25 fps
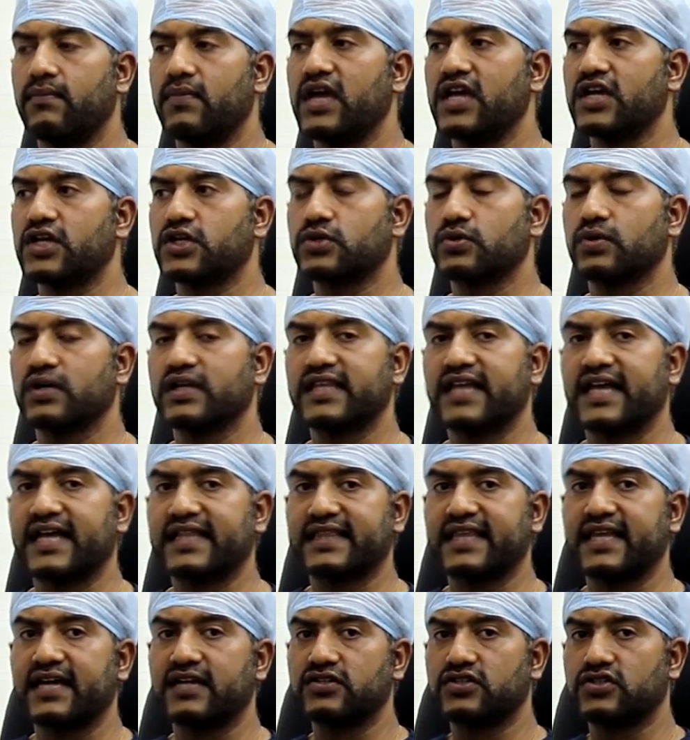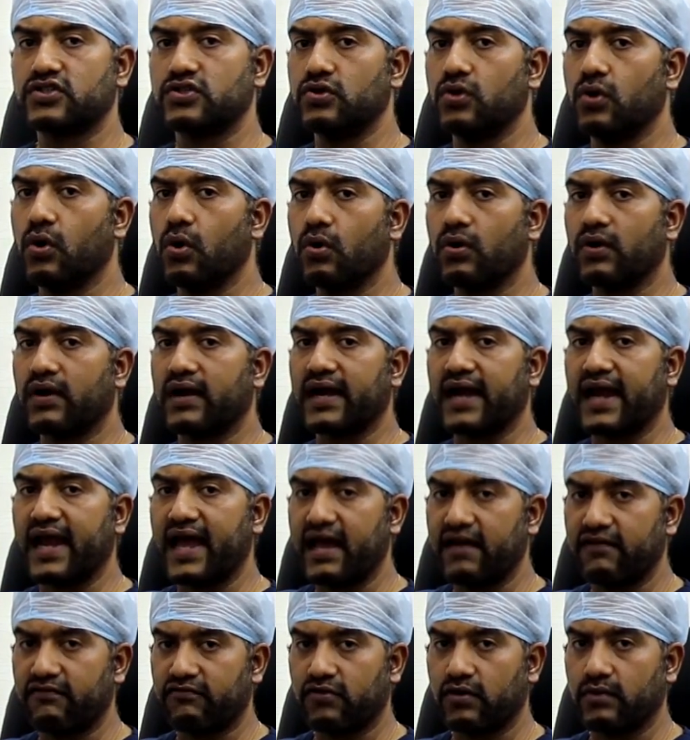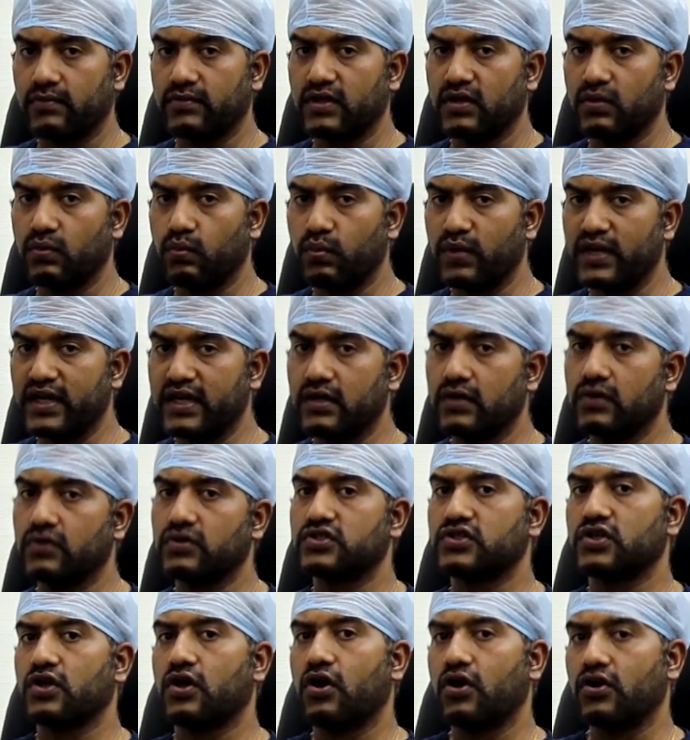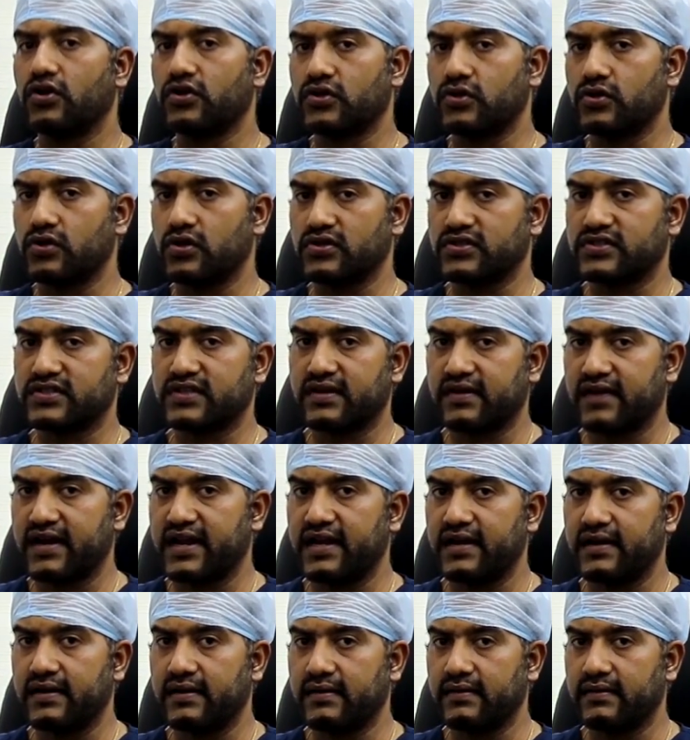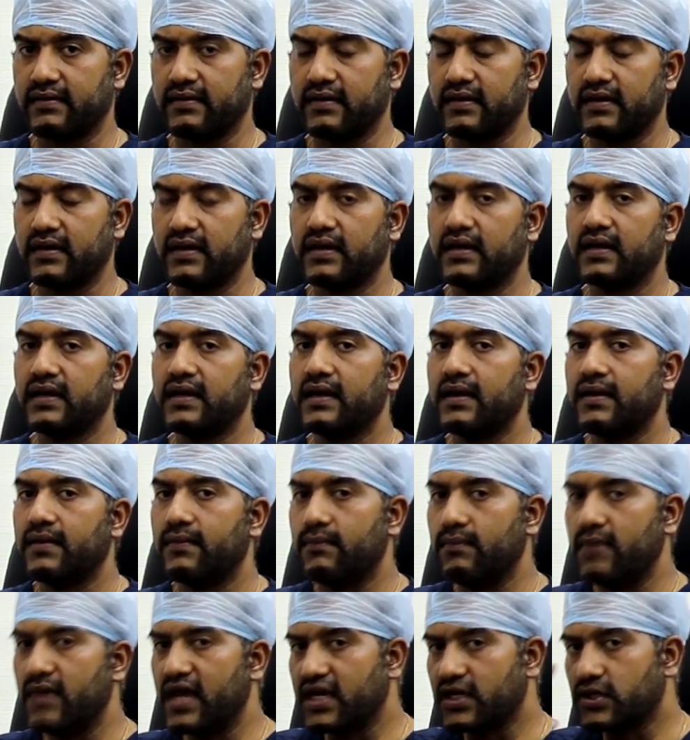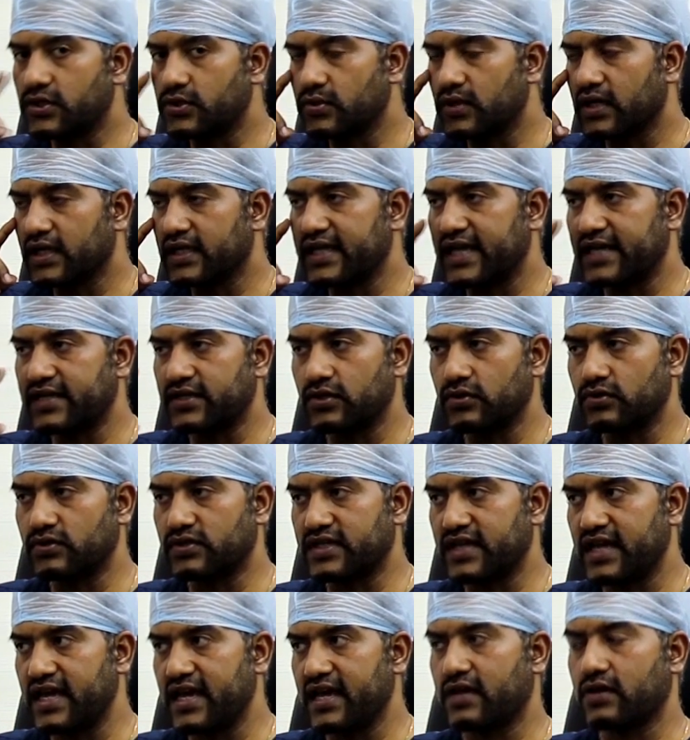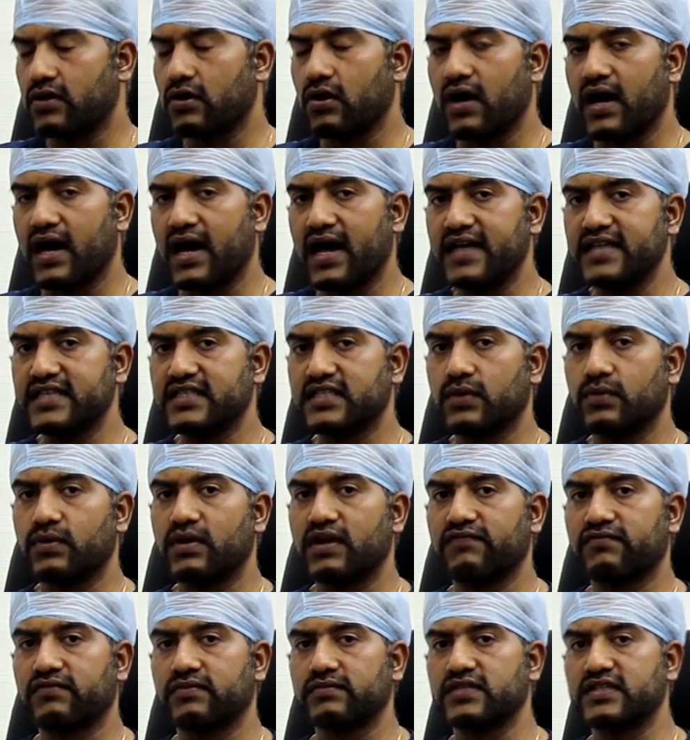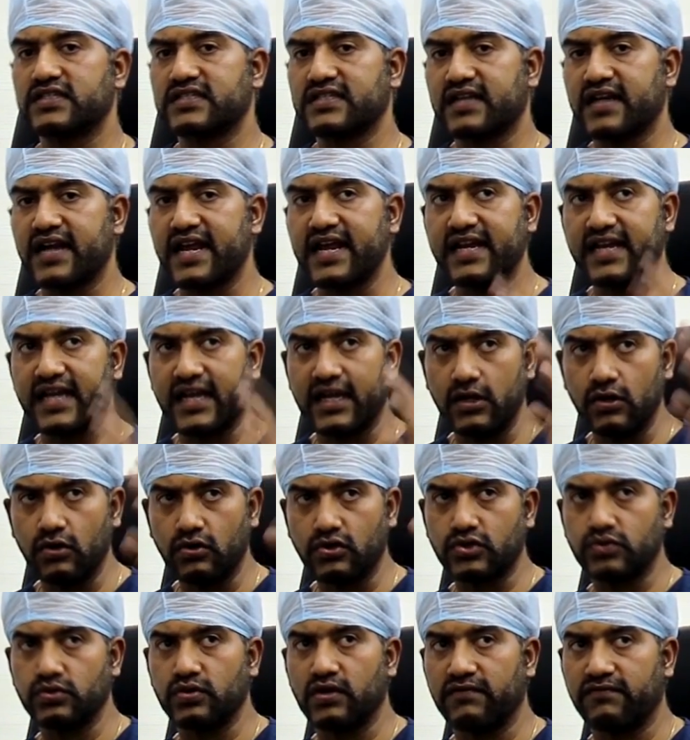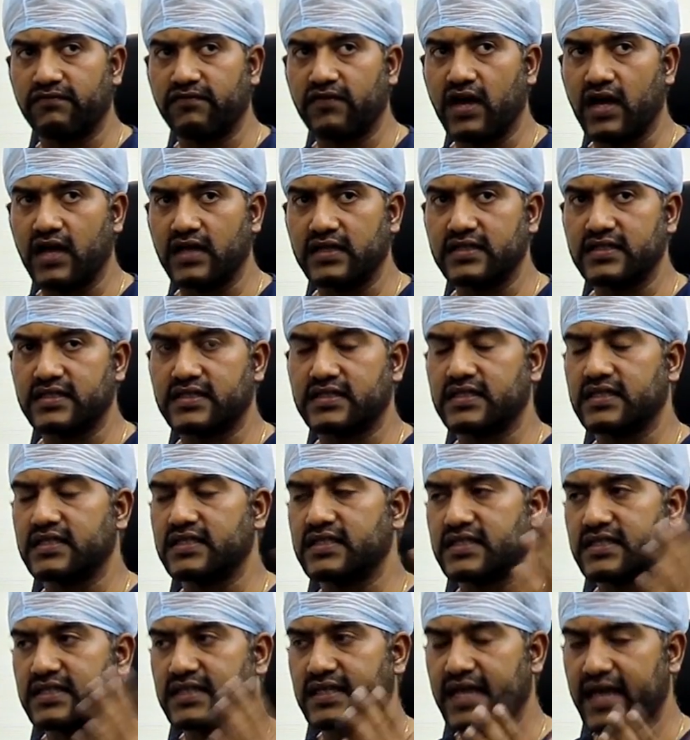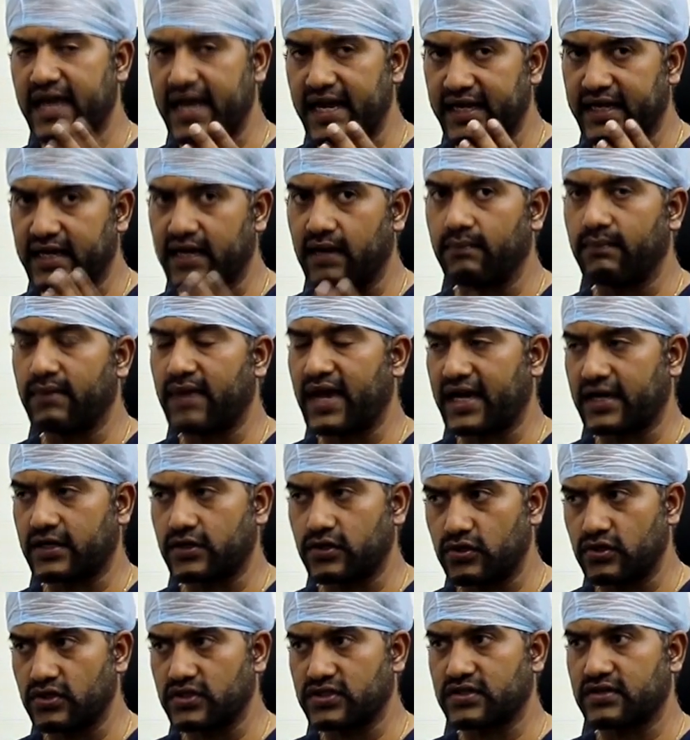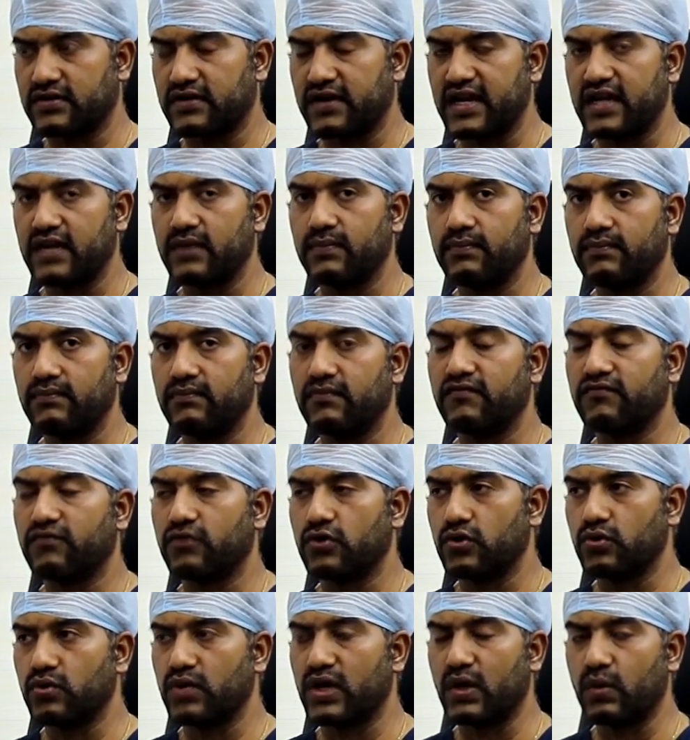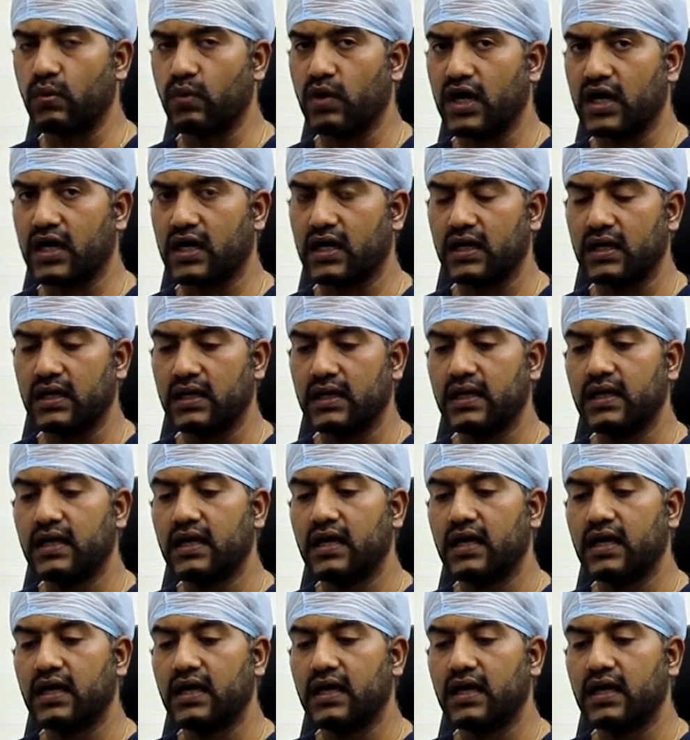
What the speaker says: make sure that there is no glare from the windows onto your screen. Make sure that you take your eyes away from the screen and look to a far distance and come back to your screen before doing work.